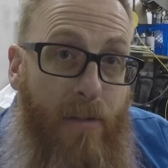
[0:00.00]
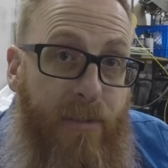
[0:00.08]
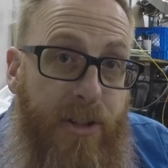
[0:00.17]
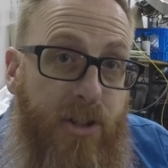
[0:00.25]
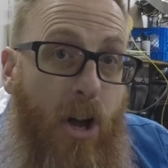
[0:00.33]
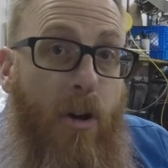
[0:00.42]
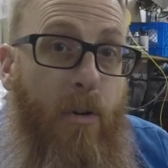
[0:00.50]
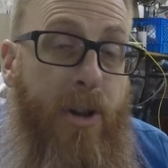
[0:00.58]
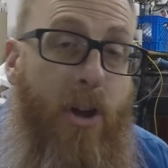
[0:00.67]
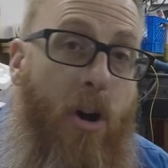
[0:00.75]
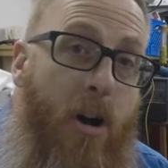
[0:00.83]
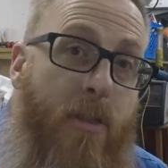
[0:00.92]
that's
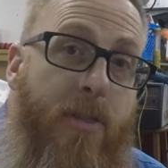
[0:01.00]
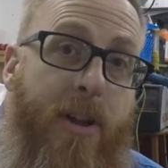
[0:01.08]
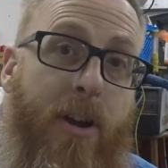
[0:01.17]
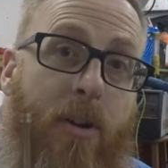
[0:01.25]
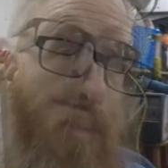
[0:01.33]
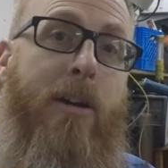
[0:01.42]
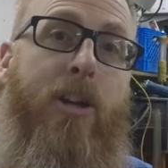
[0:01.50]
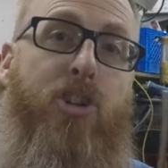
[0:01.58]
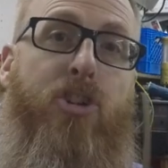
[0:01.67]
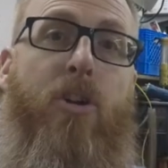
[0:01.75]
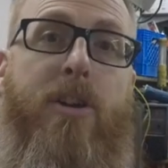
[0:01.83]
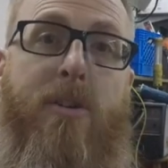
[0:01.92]
already on there, I'm going to
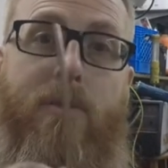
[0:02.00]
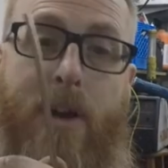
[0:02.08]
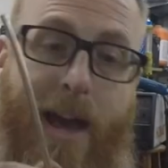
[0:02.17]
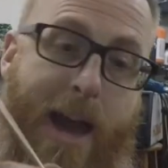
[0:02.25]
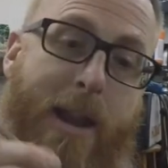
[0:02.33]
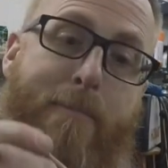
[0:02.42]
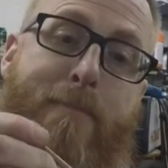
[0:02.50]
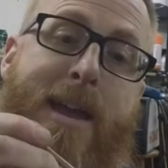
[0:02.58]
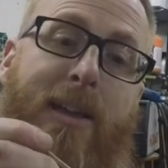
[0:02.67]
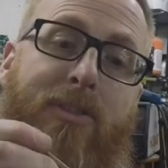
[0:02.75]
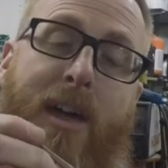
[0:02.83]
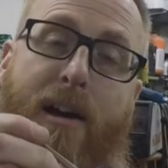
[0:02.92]
show you how to
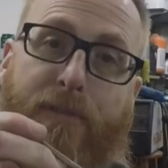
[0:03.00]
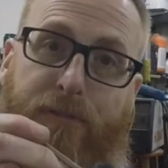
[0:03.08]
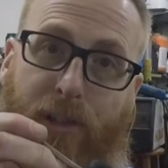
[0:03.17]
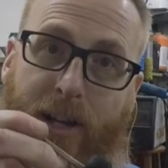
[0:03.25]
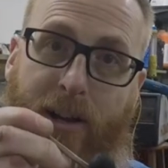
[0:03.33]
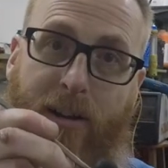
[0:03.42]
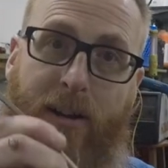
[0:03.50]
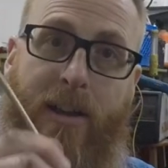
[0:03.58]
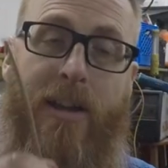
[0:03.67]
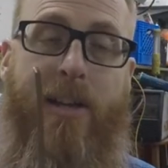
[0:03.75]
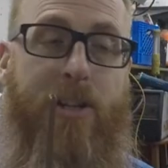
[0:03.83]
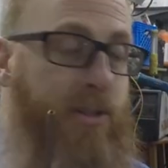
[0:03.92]
make that flare
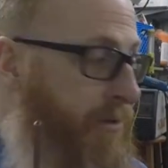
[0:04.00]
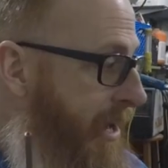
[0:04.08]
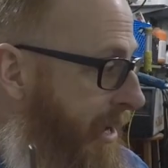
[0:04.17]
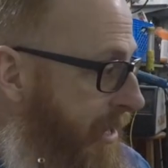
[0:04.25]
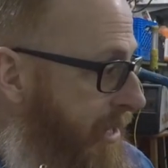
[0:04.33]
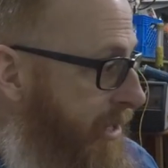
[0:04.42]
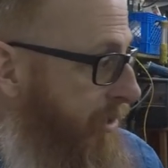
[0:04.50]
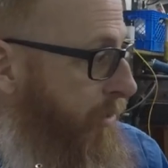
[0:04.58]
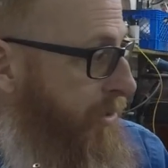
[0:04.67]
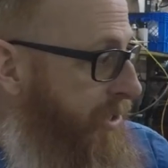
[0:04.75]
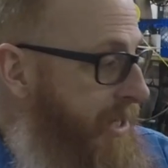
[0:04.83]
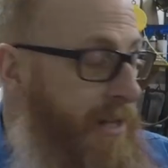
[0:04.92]
so that it
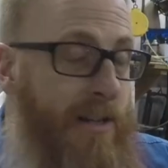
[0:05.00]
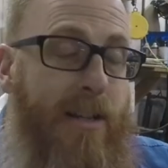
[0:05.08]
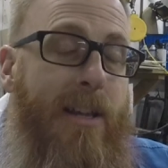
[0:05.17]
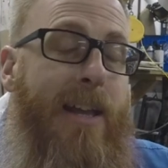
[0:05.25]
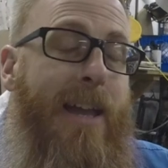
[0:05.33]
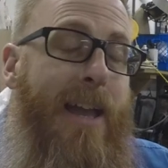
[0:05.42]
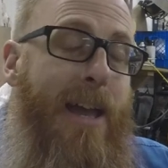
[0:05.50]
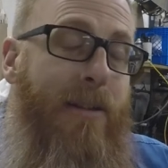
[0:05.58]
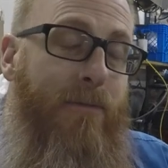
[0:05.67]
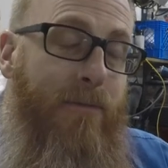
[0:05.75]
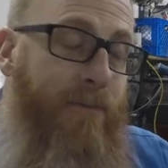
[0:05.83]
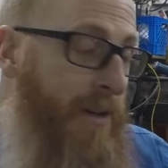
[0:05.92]
goes in
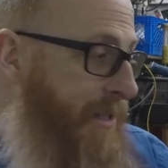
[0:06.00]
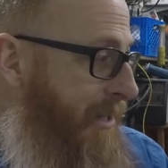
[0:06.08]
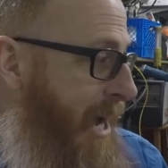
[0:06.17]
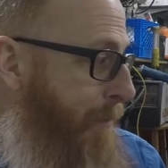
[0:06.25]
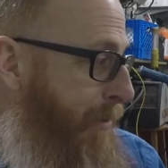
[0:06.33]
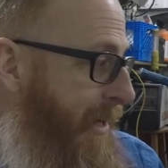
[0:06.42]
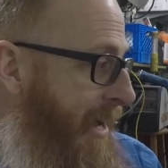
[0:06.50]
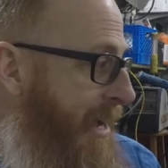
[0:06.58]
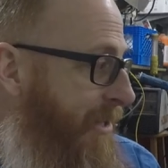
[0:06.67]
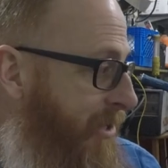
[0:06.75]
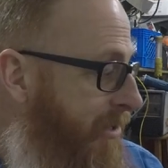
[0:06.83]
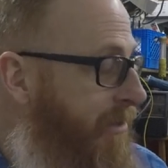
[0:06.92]
and fits up
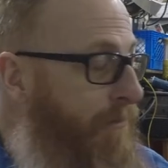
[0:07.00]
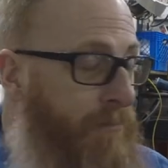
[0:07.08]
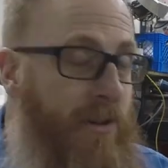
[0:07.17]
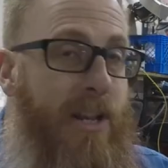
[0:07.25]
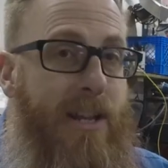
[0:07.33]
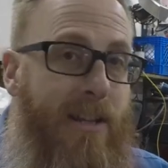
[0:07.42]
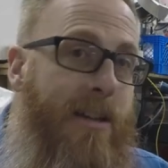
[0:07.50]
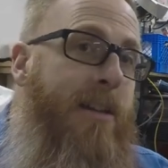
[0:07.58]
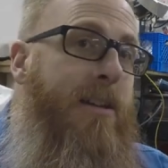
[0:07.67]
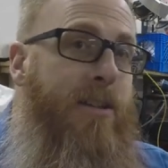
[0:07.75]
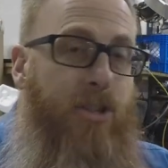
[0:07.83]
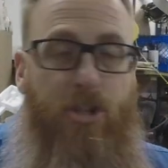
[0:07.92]
against the fitting,
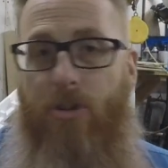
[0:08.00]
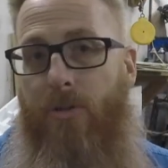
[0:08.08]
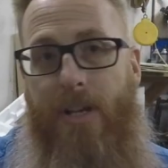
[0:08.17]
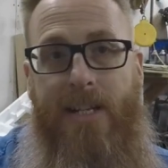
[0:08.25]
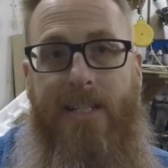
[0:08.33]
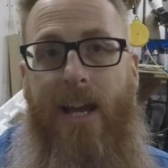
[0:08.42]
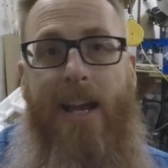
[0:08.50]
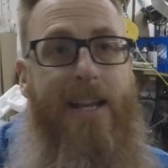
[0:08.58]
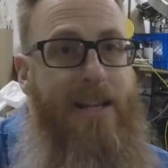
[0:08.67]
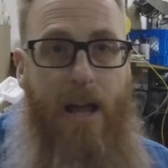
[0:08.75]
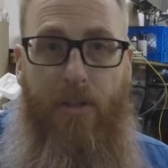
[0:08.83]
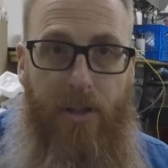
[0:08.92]
screwed in
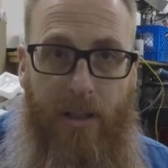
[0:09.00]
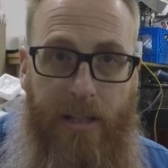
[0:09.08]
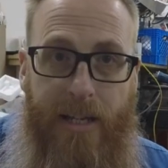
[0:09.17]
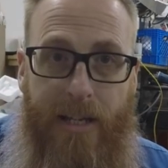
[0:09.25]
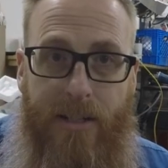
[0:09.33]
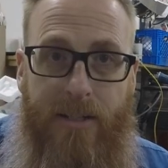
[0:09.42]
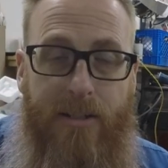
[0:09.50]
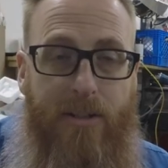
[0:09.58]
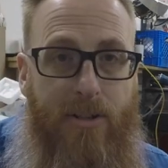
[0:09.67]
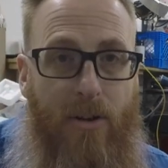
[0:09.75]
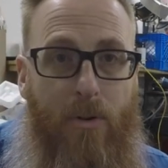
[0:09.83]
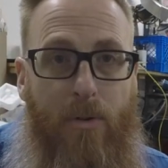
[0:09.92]
tight, nothing leaks.
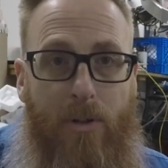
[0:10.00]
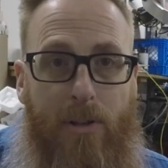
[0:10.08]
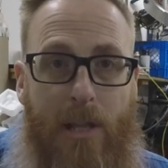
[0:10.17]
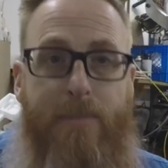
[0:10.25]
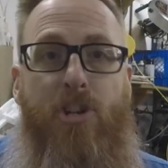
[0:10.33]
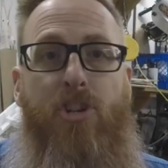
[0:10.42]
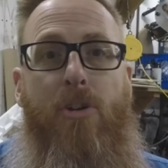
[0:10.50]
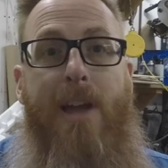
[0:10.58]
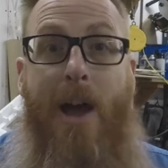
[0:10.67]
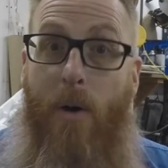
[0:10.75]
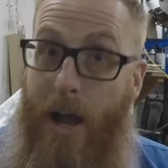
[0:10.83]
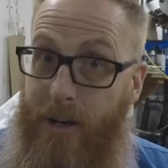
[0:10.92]
So let me show you
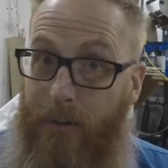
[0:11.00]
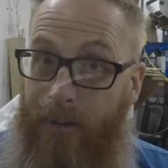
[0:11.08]
how I do